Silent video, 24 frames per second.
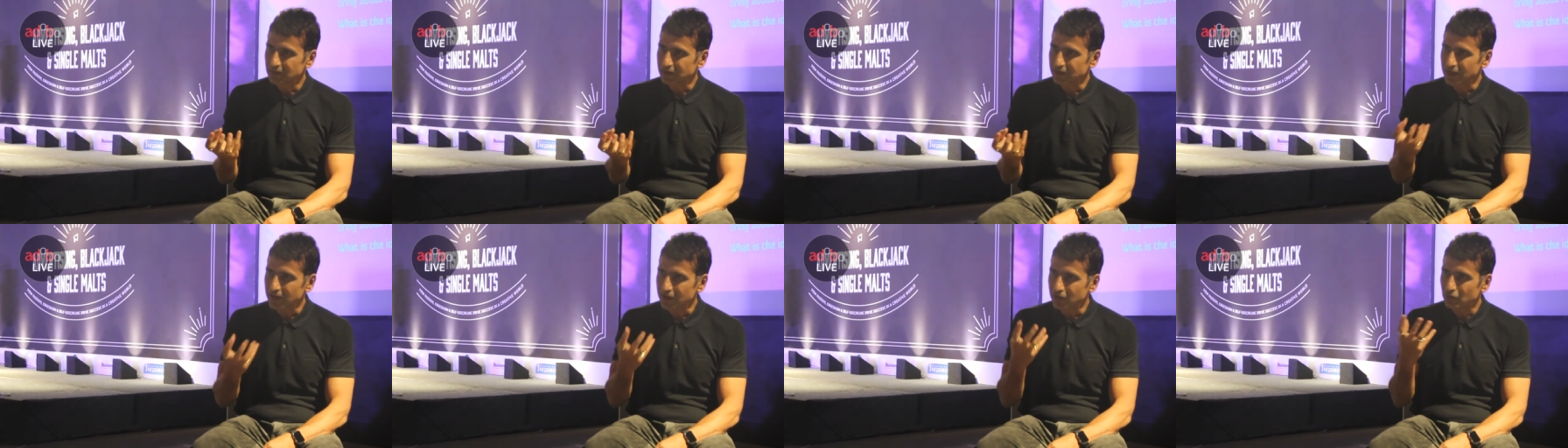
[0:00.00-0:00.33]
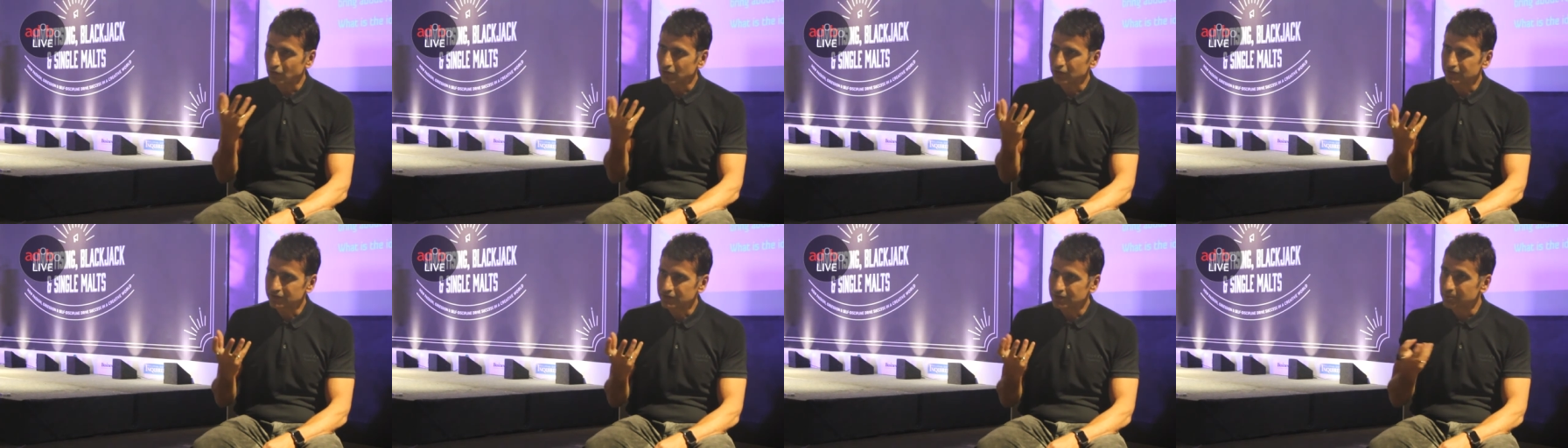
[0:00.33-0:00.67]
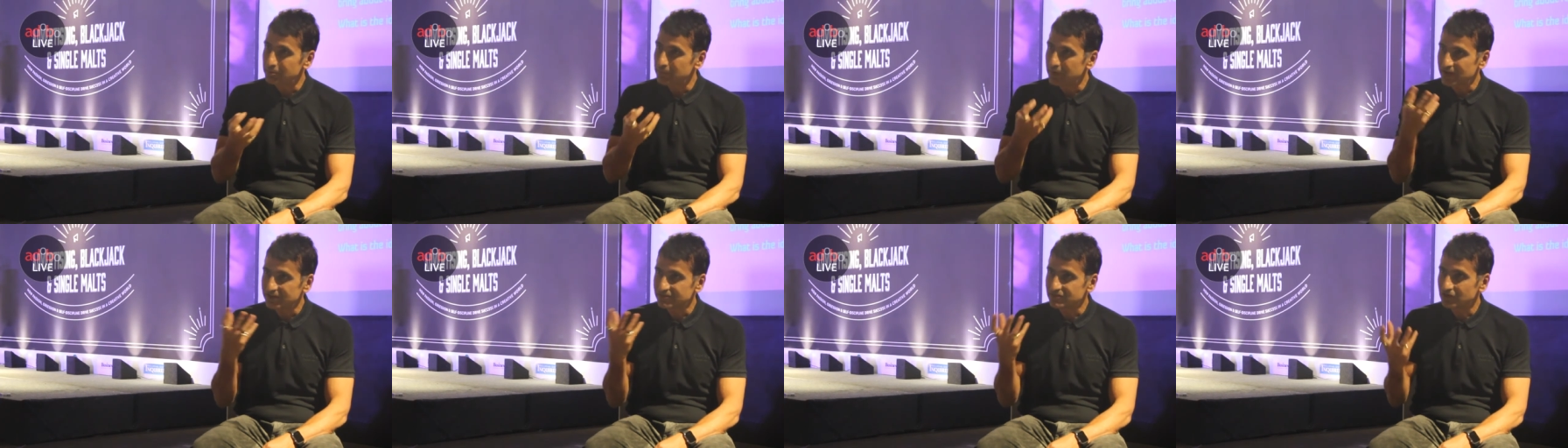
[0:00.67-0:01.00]
and I call it
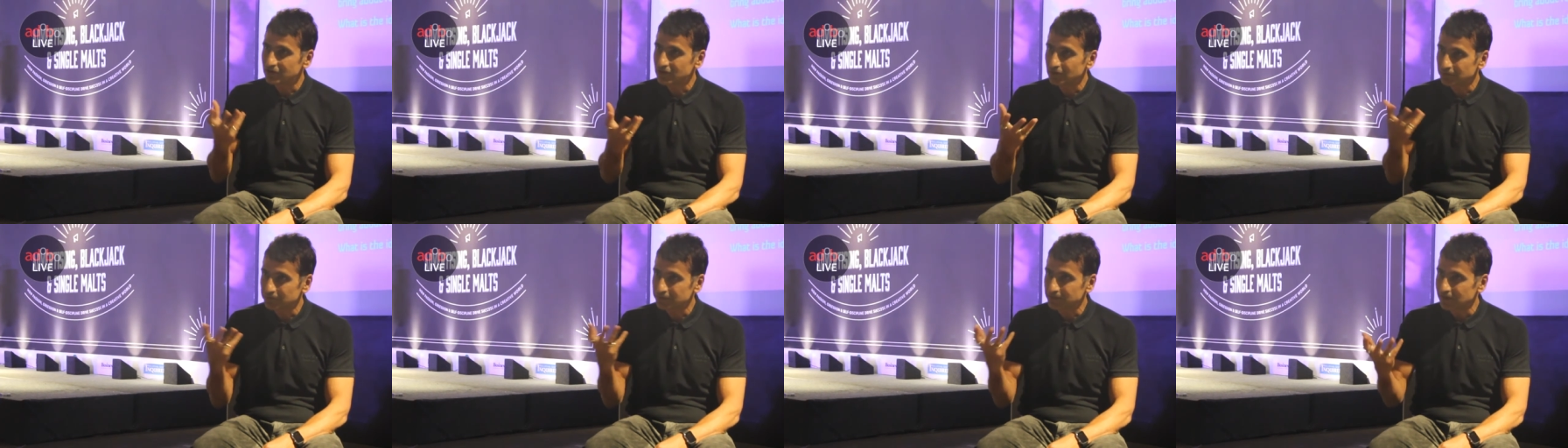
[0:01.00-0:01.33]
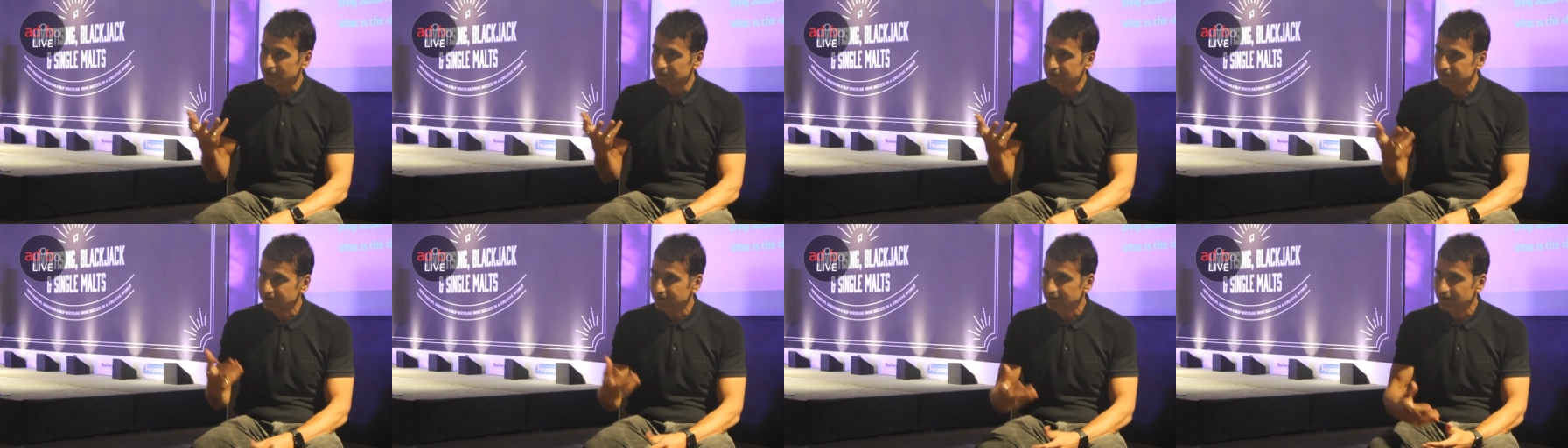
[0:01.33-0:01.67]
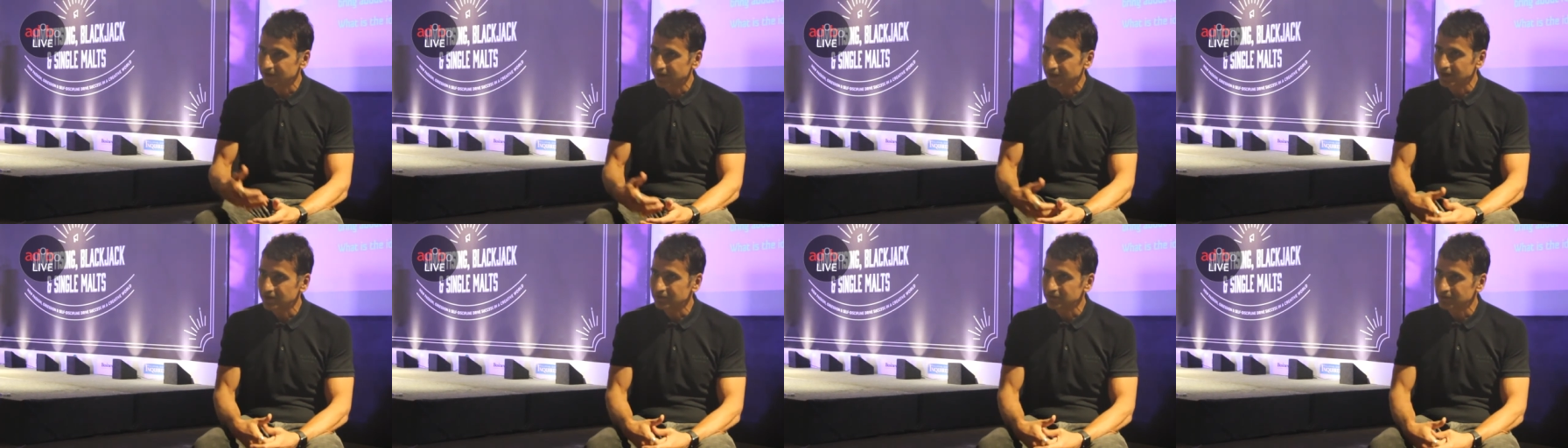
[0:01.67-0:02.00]
the magic of culture
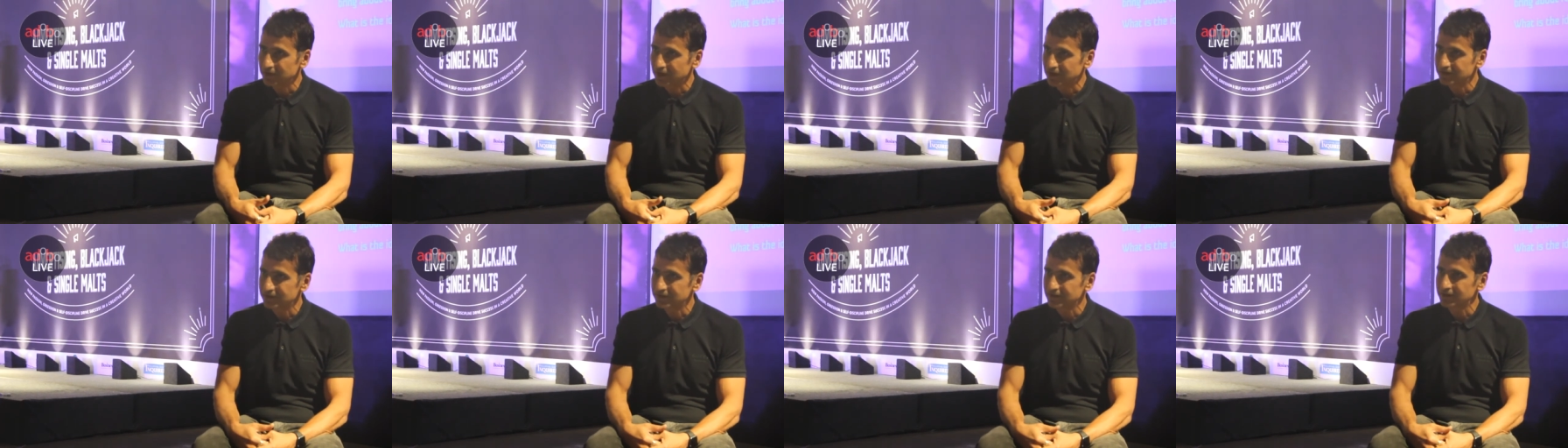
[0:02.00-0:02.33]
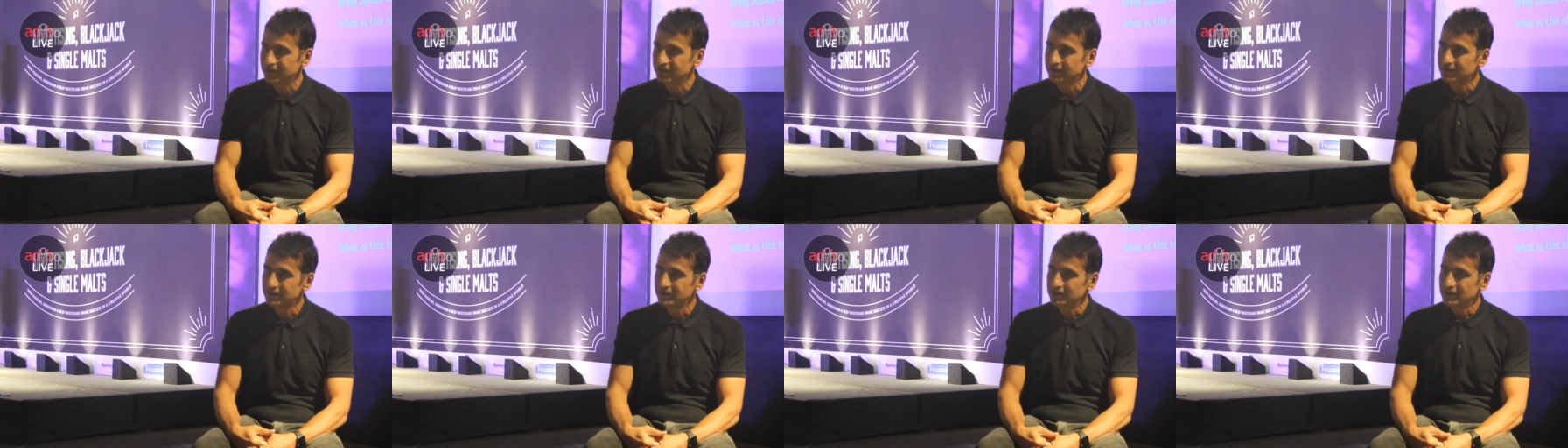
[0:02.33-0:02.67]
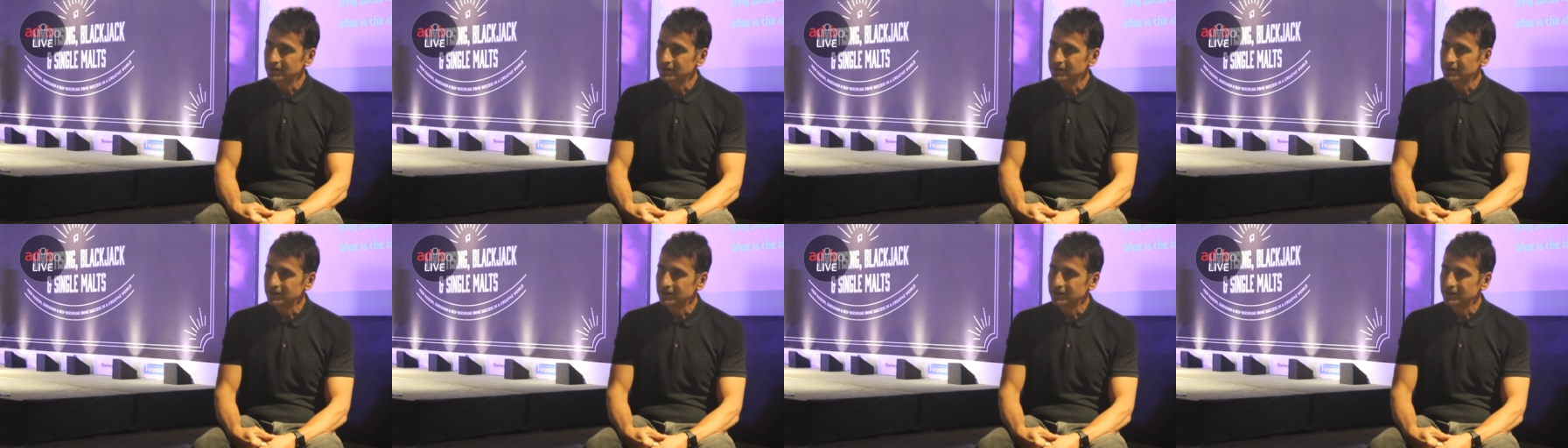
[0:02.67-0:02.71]
and advertising,